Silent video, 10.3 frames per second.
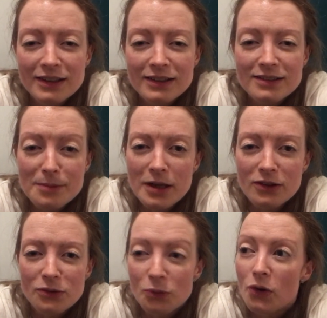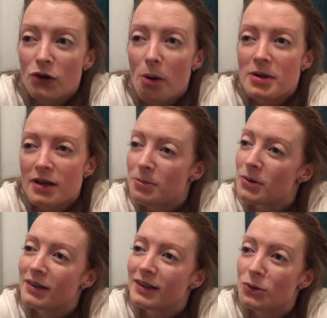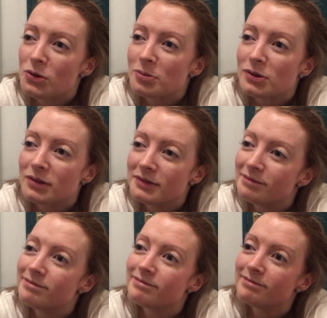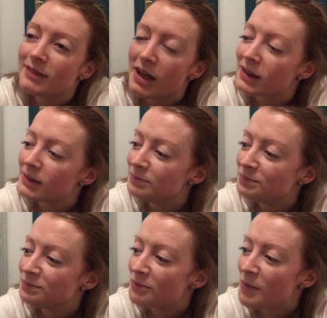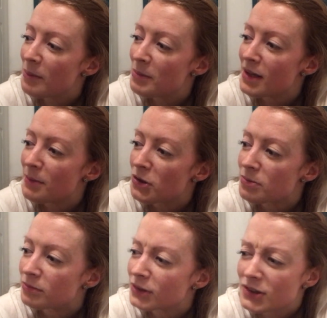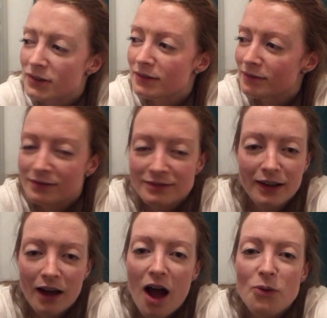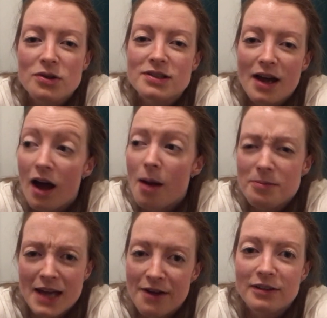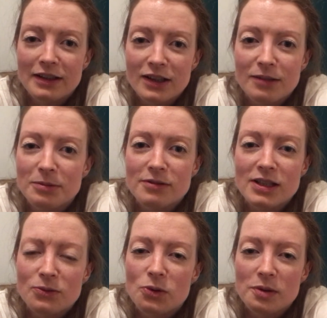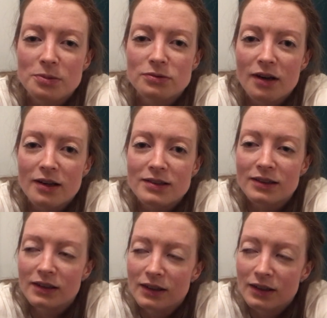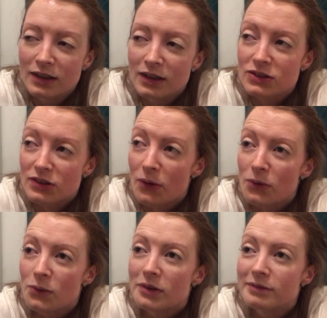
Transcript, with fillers: depending on what comment I put in the Audible, like, bit at the bottom, because I would I'm definitely going to be reading what people write, so